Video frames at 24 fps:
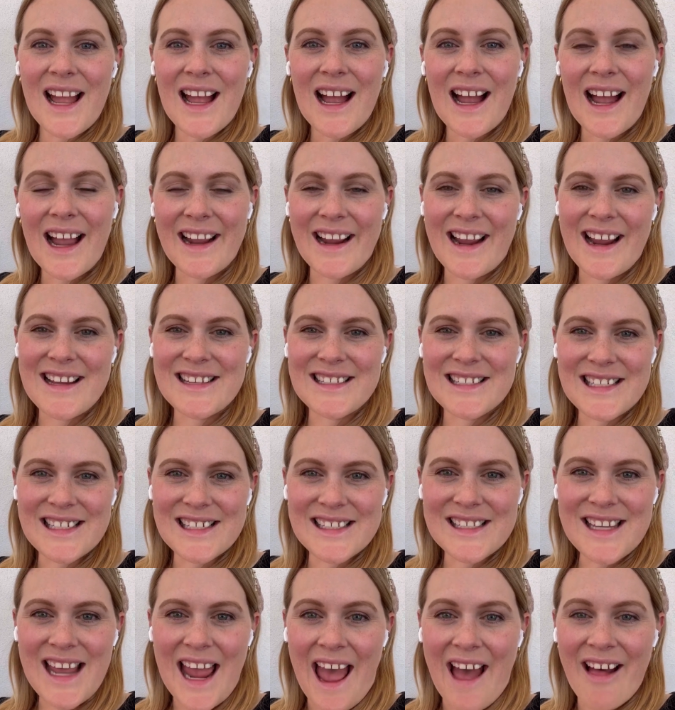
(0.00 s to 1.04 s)
Hi guys,
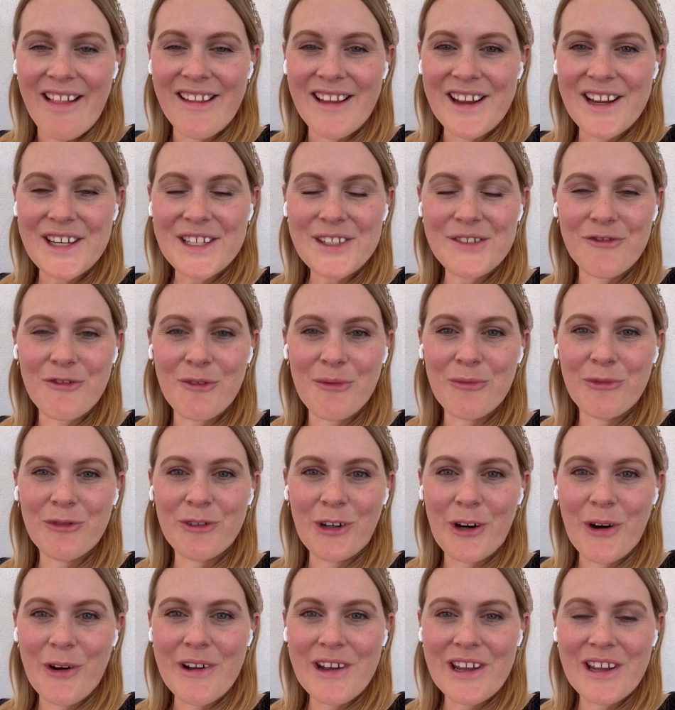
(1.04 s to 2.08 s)
it's Alex from
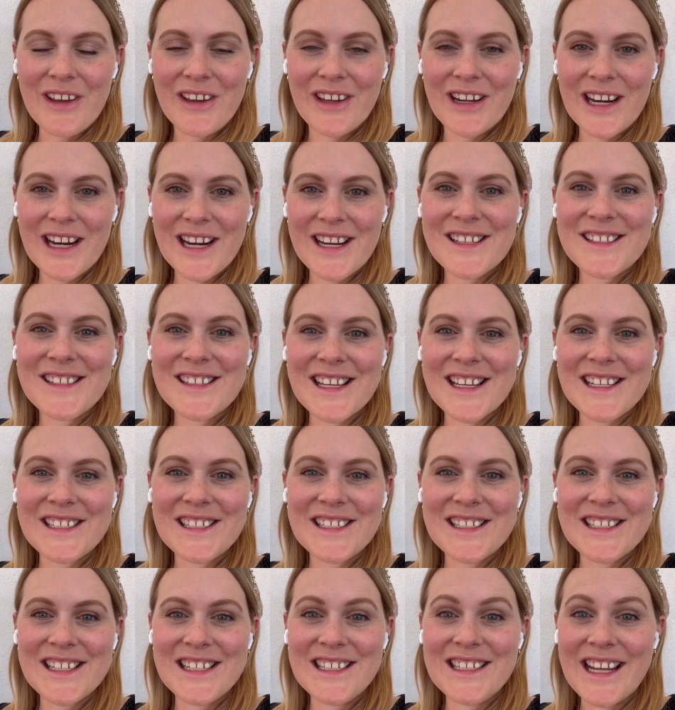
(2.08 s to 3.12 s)
Growing Goodings,
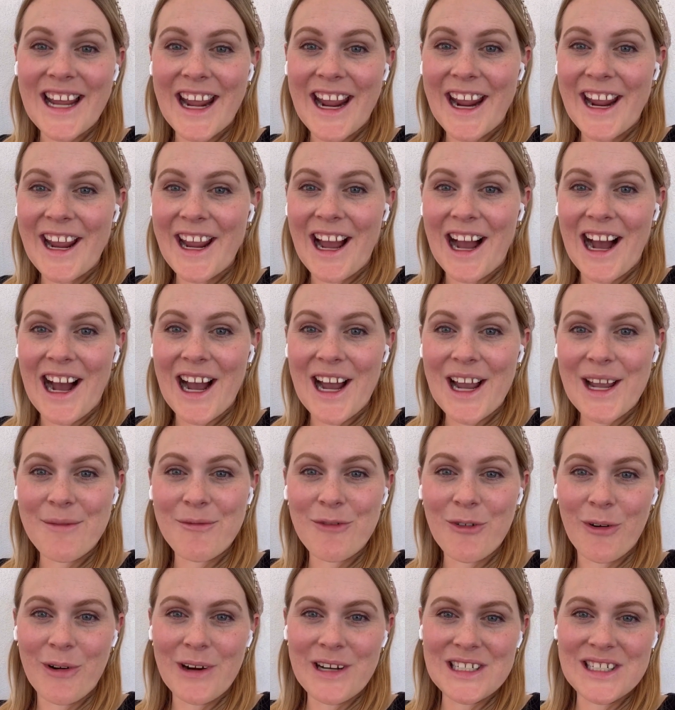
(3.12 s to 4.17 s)
and today I'm
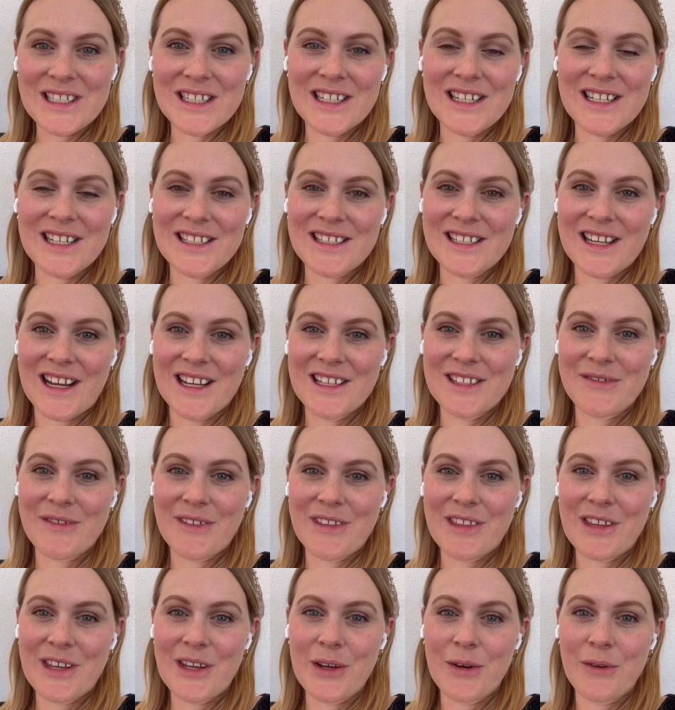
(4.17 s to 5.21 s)
going to discuss
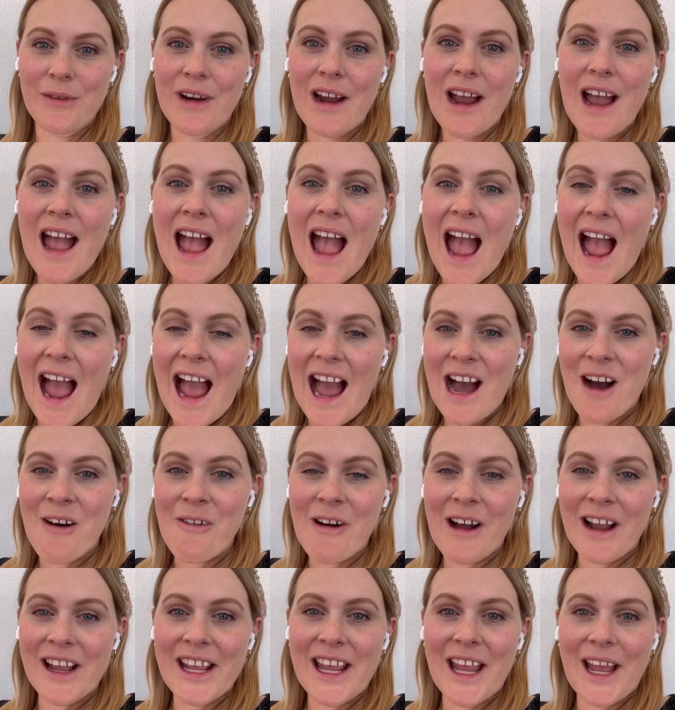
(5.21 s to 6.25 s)
with you how
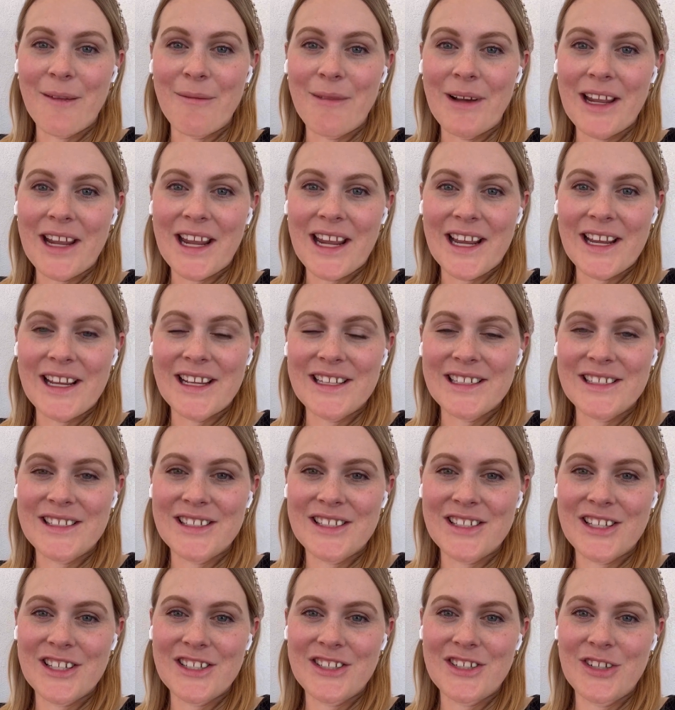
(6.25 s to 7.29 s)
I get my kids
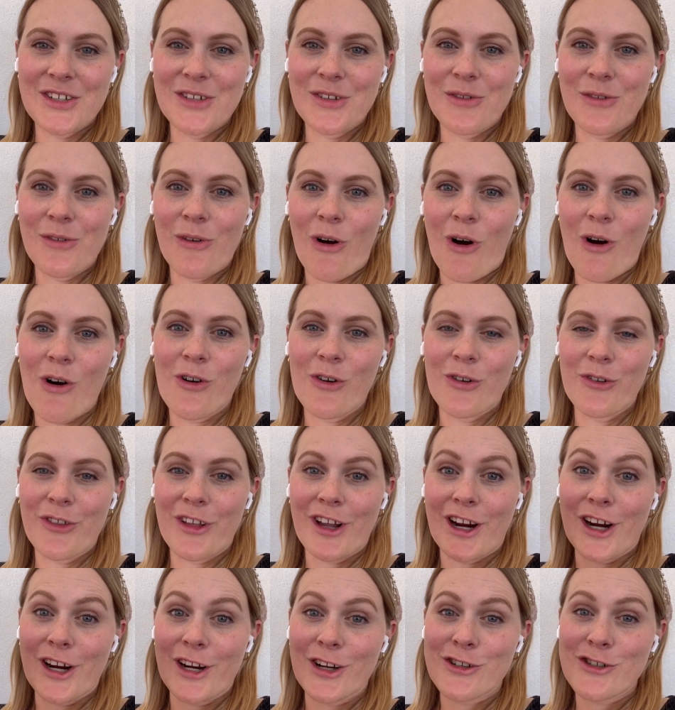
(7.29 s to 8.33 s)
to do all
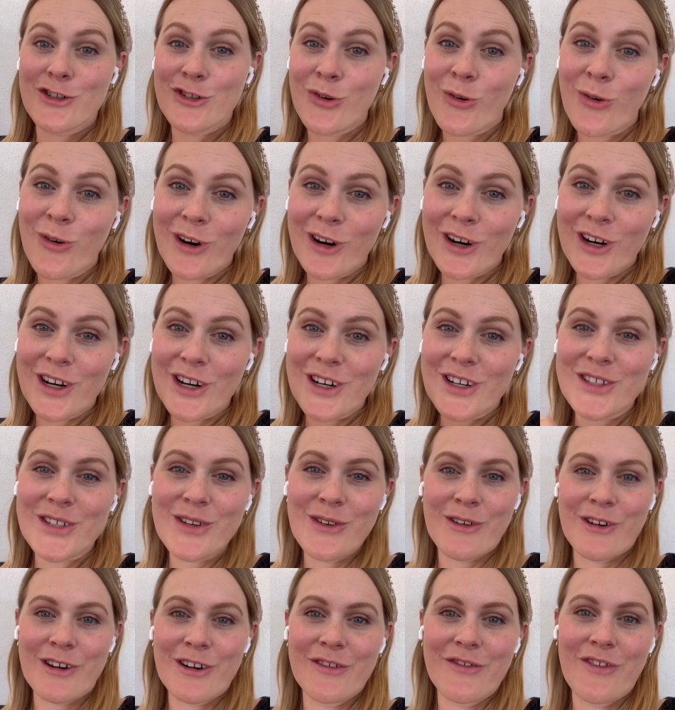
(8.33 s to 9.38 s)
their chores
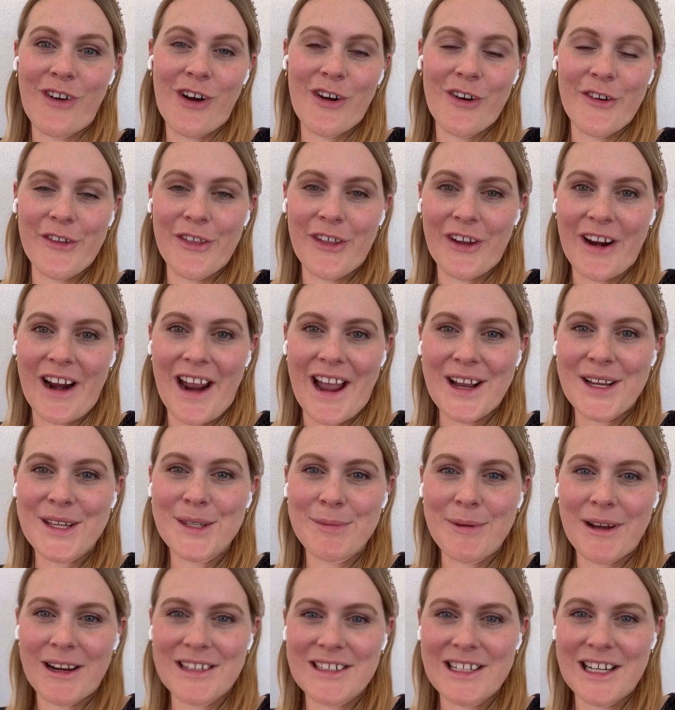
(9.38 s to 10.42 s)
or follow their
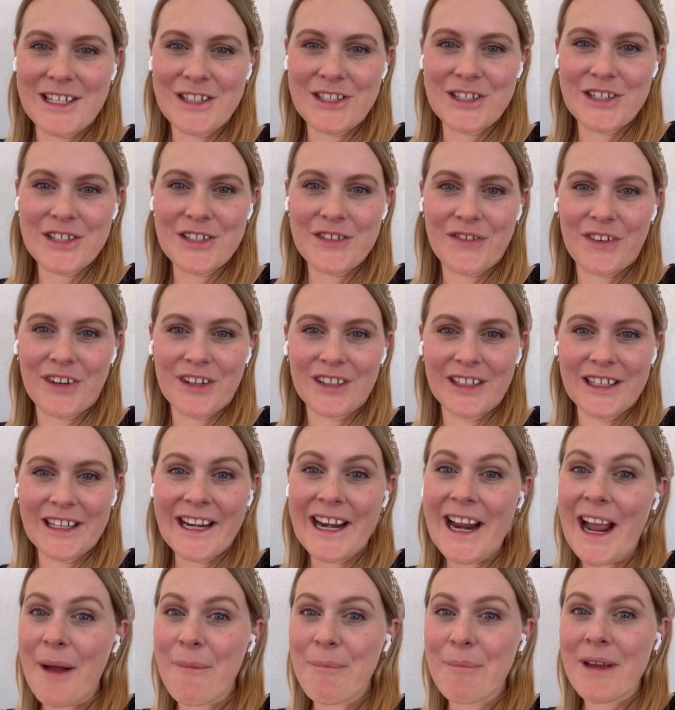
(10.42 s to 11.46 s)
expectations for
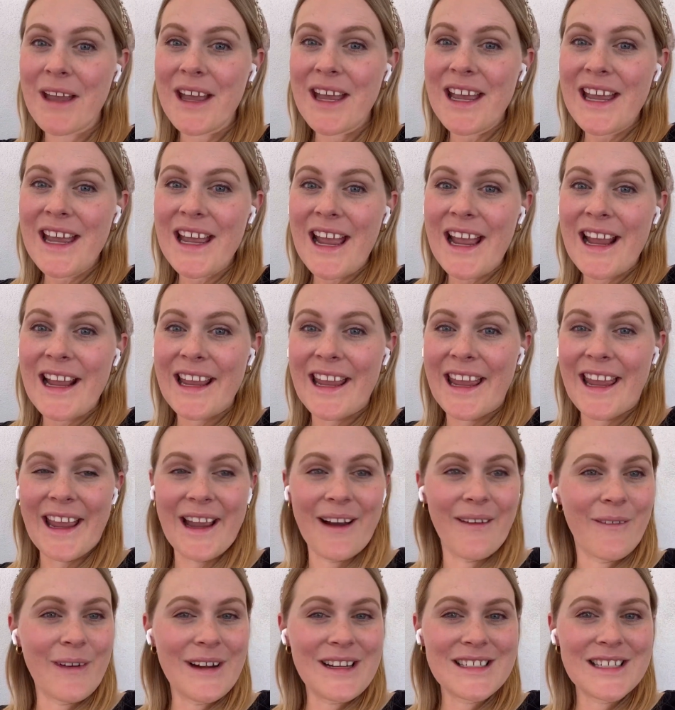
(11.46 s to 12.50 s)
cleaning up.
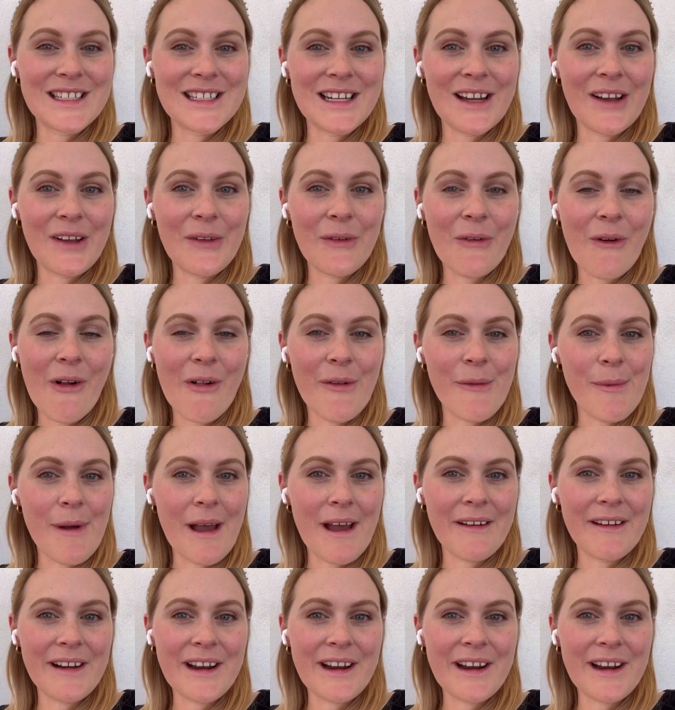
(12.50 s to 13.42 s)
Can't wait to tell you all about